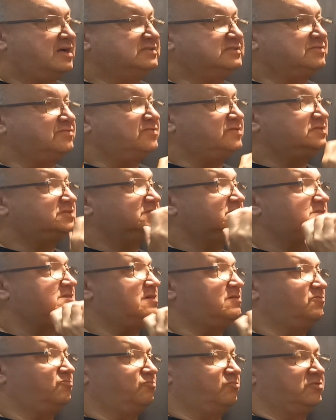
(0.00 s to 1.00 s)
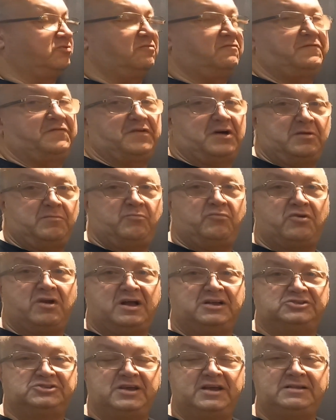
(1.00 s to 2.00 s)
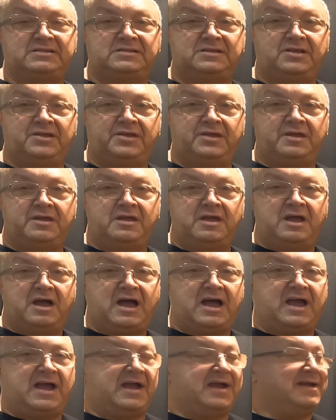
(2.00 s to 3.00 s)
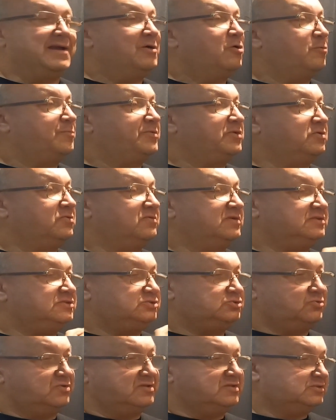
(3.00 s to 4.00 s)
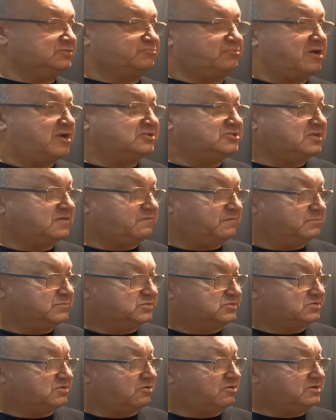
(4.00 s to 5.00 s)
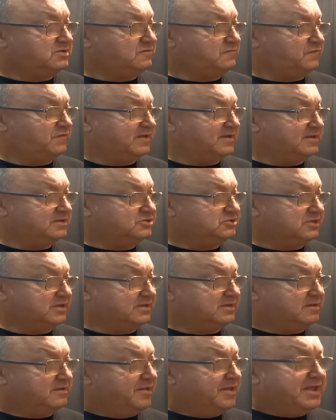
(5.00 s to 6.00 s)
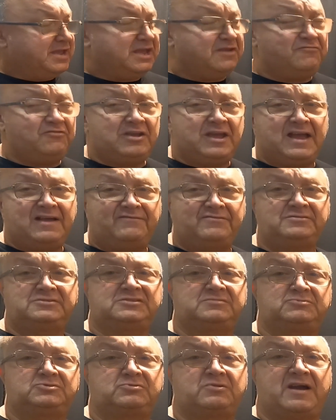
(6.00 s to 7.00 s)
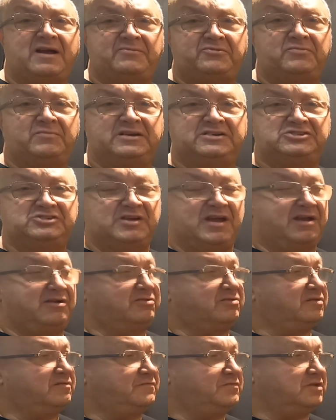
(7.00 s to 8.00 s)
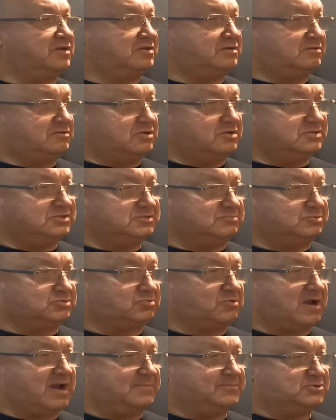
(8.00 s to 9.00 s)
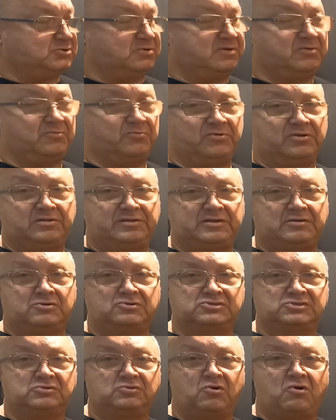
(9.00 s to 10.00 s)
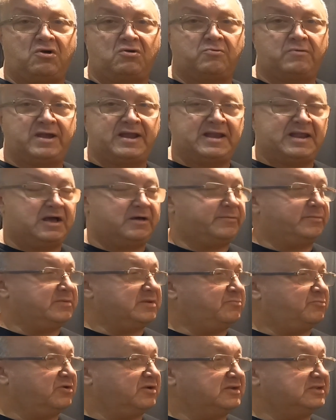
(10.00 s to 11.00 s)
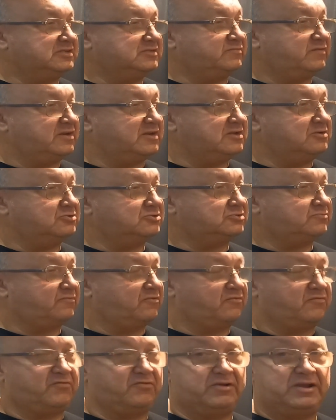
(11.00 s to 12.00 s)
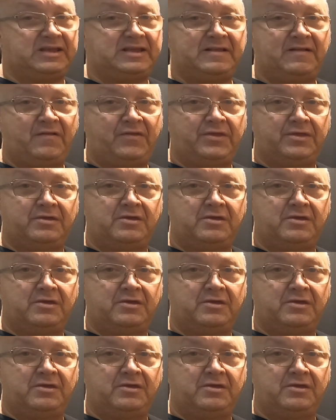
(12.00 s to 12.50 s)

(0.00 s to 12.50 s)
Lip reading: So this is a real fun project. I hope you enjoy this project from start to finish. And if you haven't subscribed to my channel, if you could subscribe to it, it really goes a long way in helping me bring these videos for free.